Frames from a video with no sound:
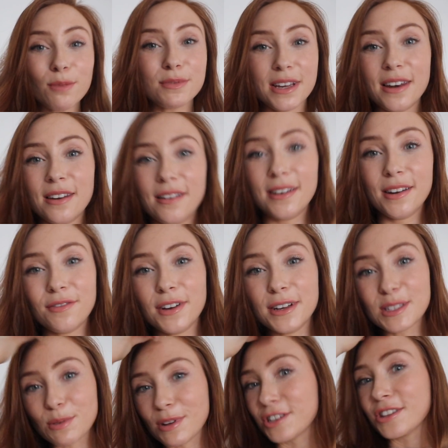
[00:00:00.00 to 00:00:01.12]
updated on if I
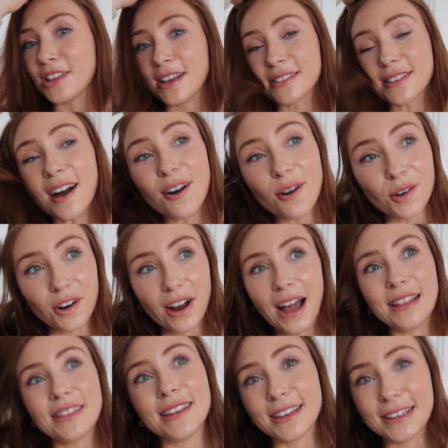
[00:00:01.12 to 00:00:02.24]
switch things out or
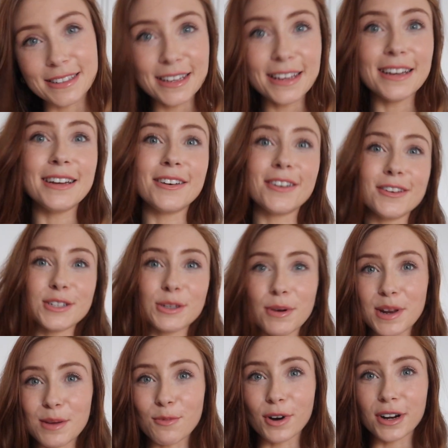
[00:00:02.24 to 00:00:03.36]
add things in or do
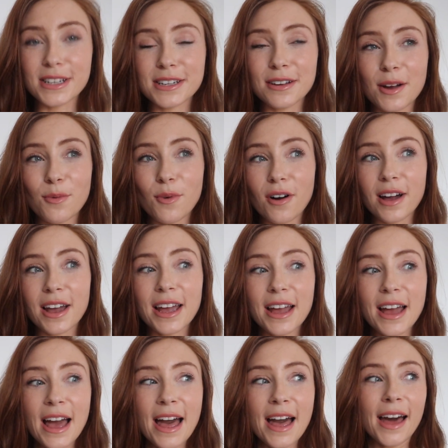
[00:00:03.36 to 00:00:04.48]
any more
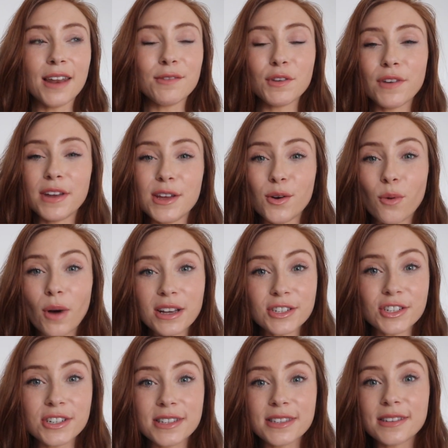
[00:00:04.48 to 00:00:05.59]
DIY. And if you have any
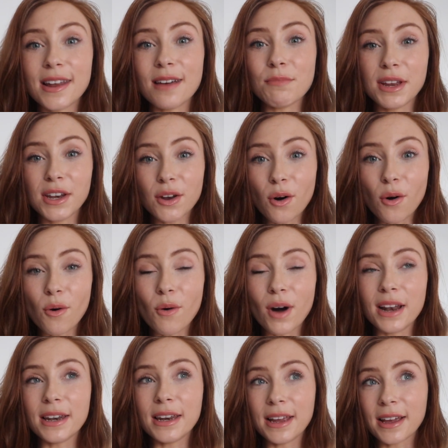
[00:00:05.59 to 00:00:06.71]
questions, let me know.
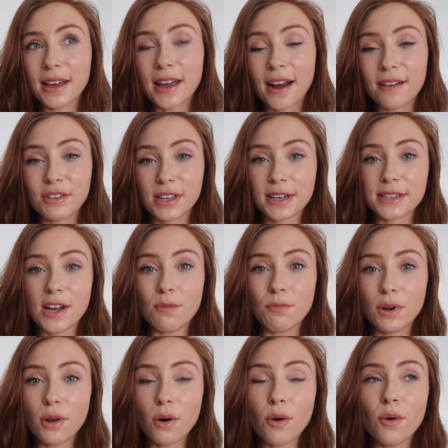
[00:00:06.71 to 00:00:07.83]
I'll link everything down
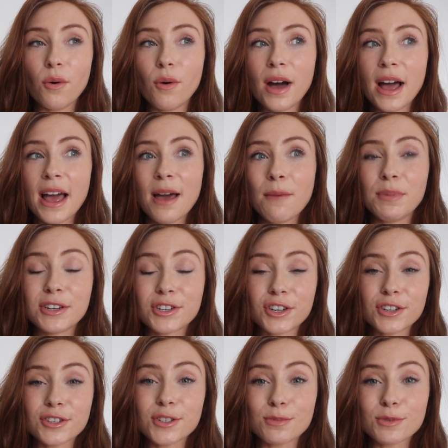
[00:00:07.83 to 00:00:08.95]
below. Be sure
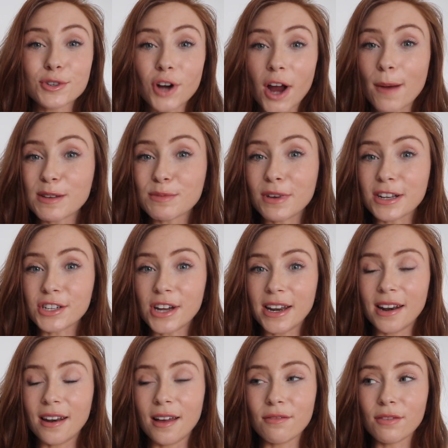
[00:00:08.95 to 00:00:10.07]
to subscribe to my
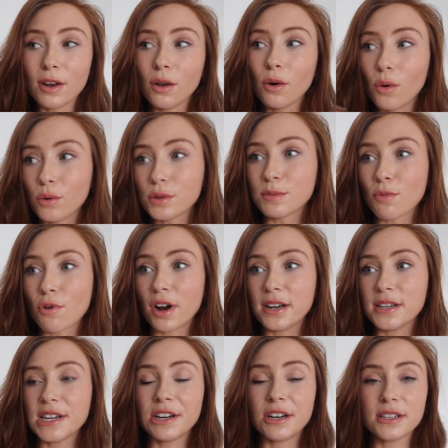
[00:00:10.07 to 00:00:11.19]
channel. I have loads more
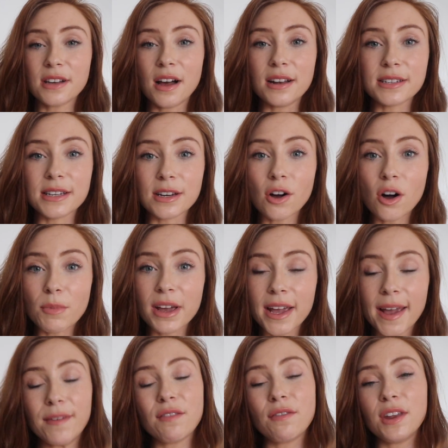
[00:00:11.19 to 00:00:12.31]
interiors content
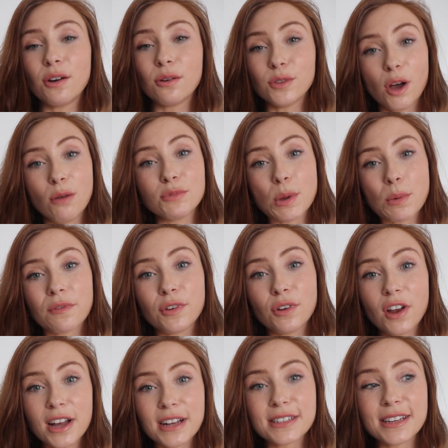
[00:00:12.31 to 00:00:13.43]
coming. Give the video a thumbs up if you
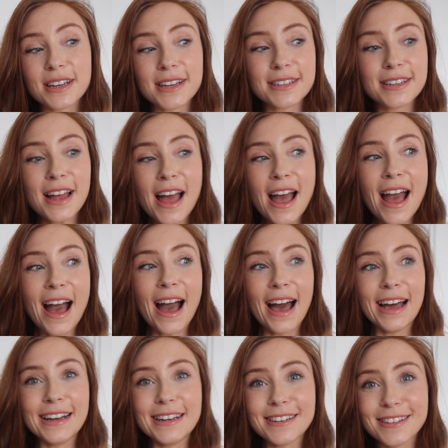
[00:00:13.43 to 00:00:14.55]
liked it,
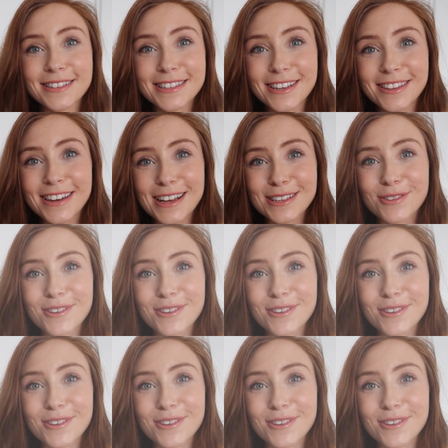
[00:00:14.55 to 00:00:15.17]
and I'll see you in the next